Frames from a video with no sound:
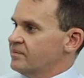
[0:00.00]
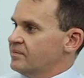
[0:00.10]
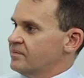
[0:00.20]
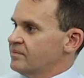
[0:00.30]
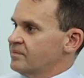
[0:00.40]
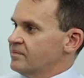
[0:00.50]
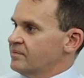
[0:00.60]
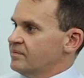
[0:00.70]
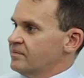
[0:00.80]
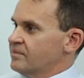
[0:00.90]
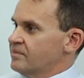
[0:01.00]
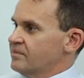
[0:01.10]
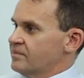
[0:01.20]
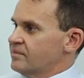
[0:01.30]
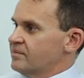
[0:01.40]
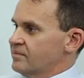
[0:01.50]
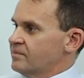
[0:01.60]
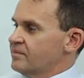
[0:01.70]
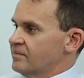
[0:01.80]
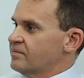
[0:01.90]

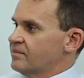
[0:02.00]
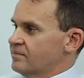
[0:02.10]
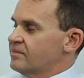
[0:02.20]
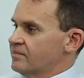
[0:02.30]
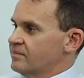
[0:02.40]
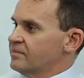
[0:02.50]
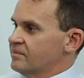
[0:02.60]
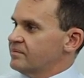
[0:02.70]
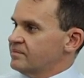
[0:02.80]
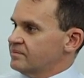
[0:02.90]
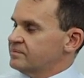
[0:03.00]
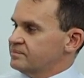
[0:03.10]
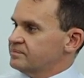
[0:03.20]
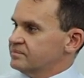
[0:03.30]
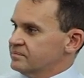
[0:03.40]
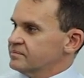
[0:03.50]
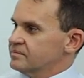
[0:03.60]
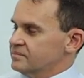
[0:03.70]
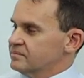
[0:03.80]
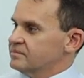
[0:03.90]

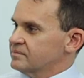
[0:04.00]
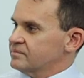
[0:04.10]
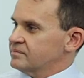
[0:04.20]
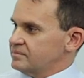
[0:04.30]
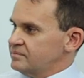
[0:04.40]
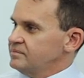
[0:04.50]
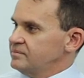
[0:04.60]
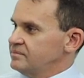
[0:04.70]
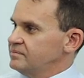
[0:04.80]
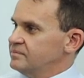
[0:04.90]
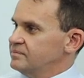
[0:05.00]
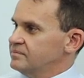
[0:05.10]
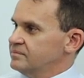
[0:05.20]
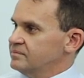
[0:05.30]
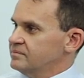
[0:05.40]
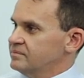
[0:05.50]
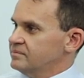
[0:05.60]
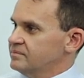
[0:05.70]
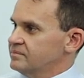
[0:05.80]
This person isn't speaking.